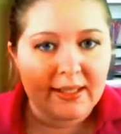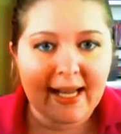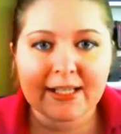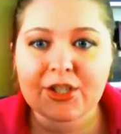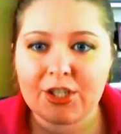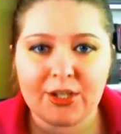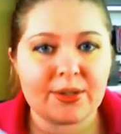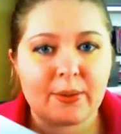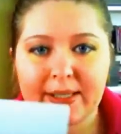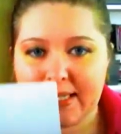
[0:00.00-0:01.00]
next to
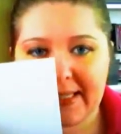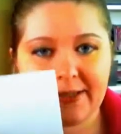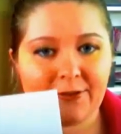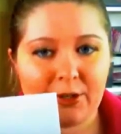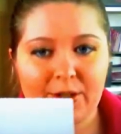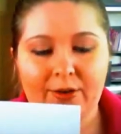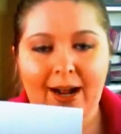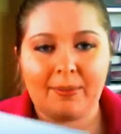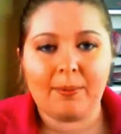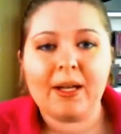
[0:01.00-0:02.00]
you so it's easy for you to
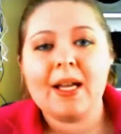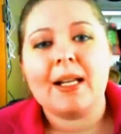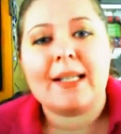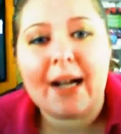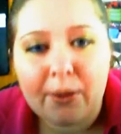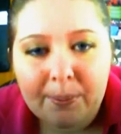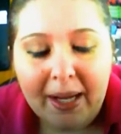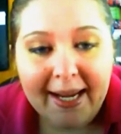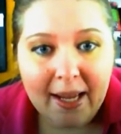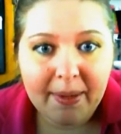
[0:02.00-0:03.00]
grab them. Now,
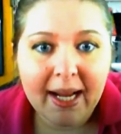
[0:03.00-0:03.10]
I am